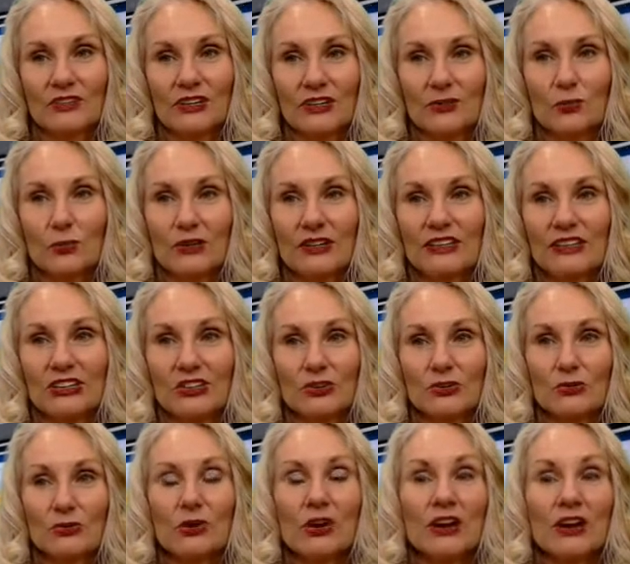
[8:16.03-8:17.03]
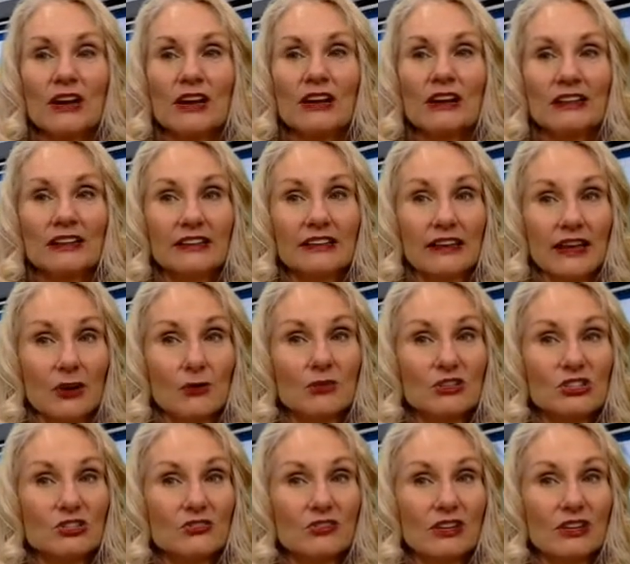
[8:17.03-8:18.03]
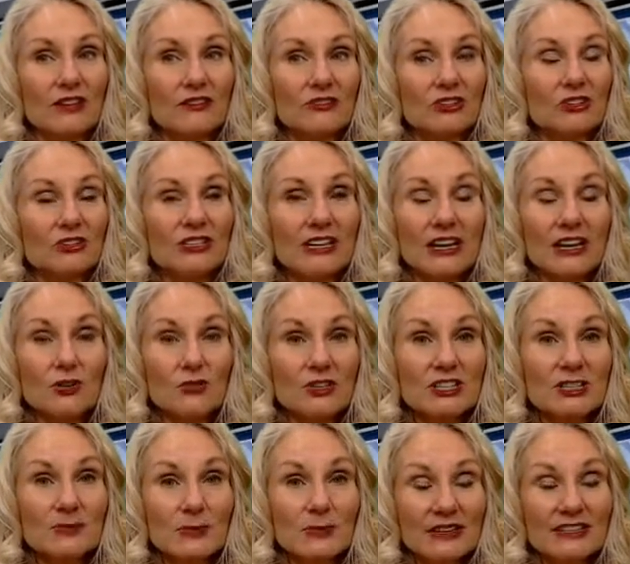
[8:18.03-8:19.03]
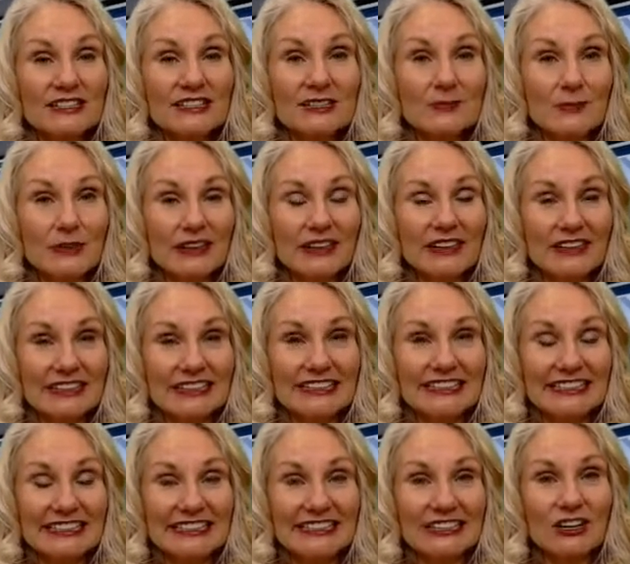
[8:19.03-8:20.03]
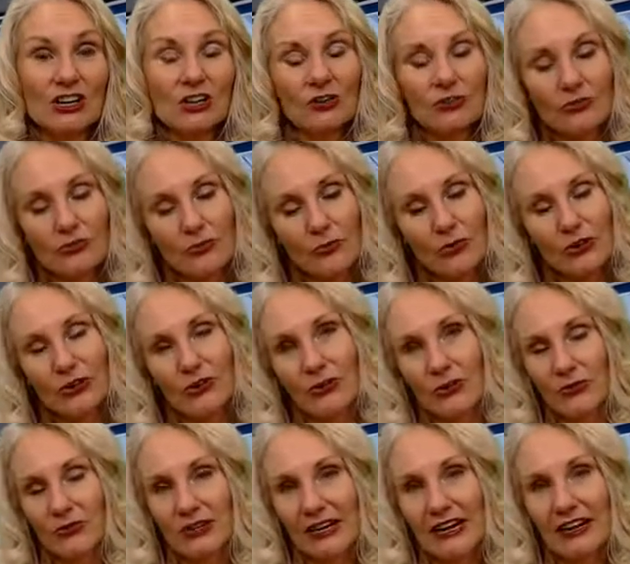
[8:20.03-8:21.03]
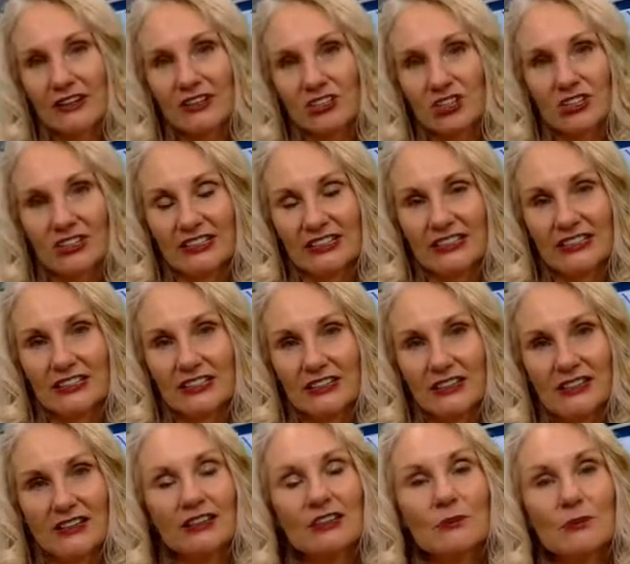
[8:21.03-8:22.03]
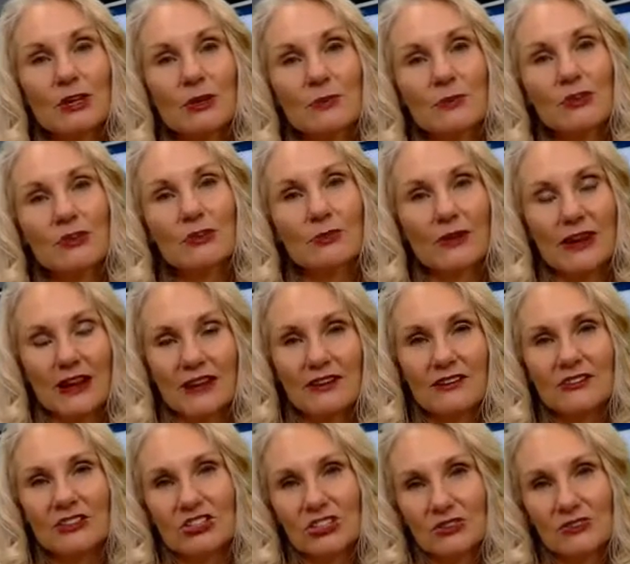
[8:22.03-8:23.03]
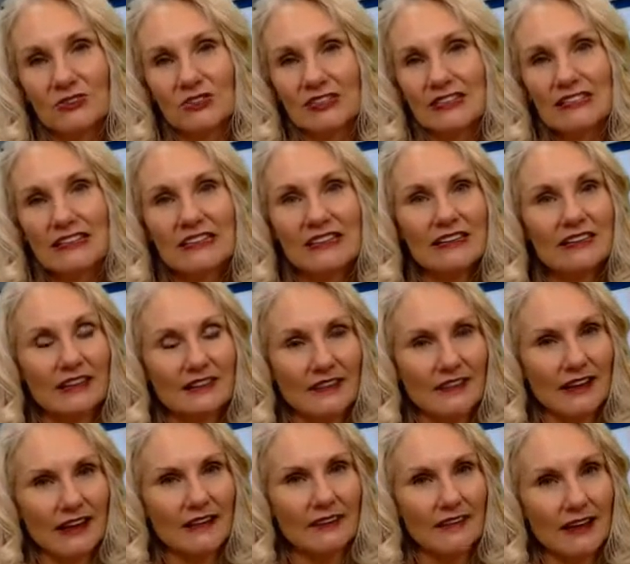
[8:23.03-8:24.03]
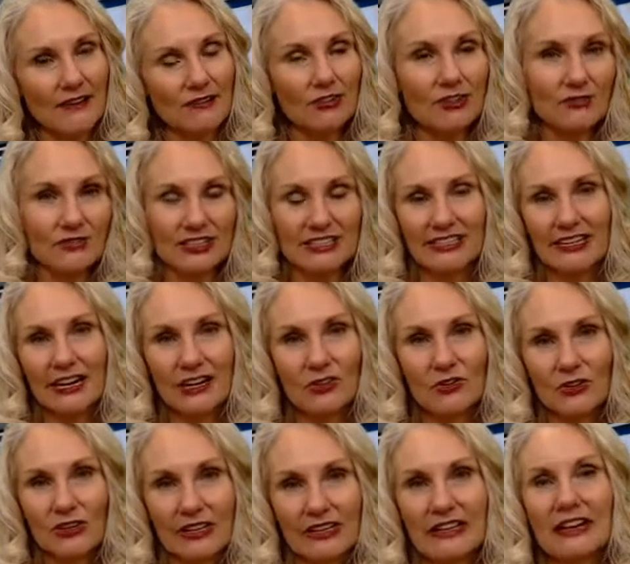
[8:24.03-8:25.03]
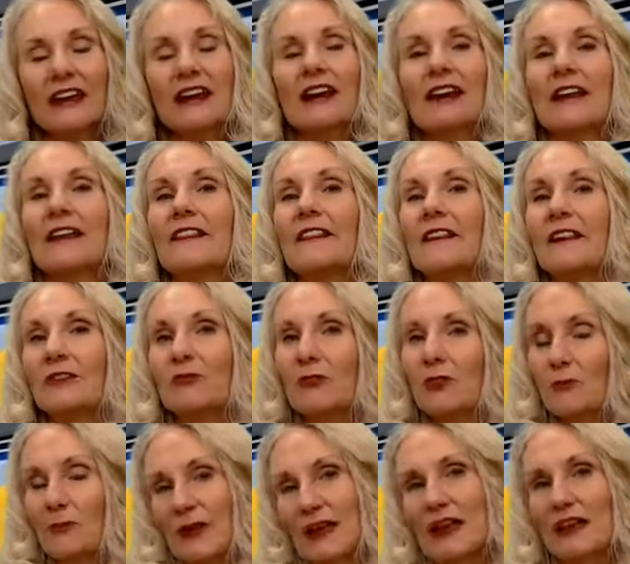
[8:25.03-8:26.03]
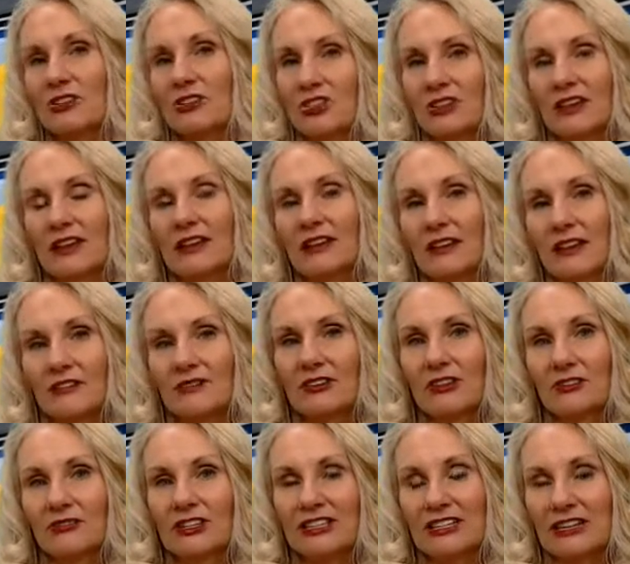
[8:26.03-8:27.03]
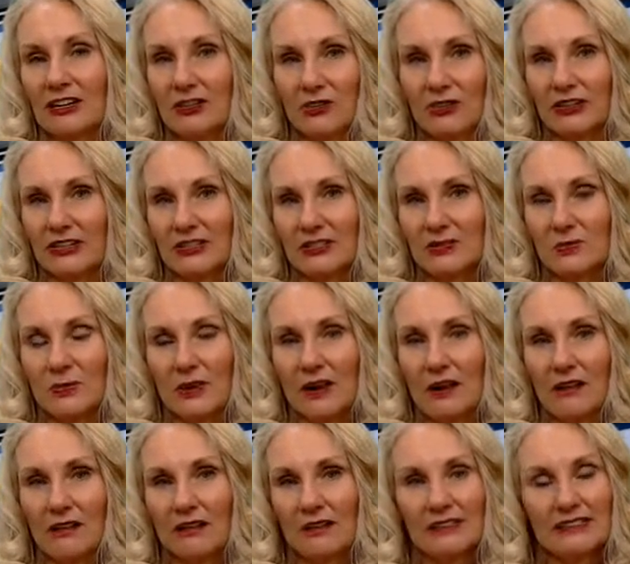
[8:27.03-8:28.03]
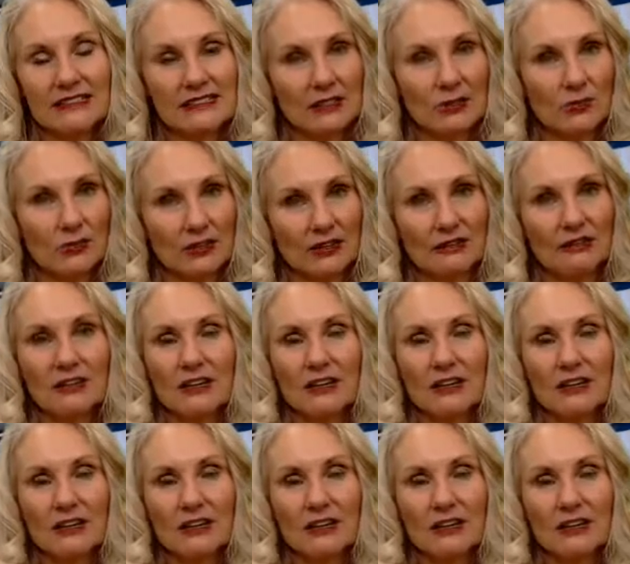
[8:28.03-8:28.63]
when you get what you give, you take responsibility for your own actions, then the people around you see that level of integrity and they will match that level of integrity as well. They'll say, Well,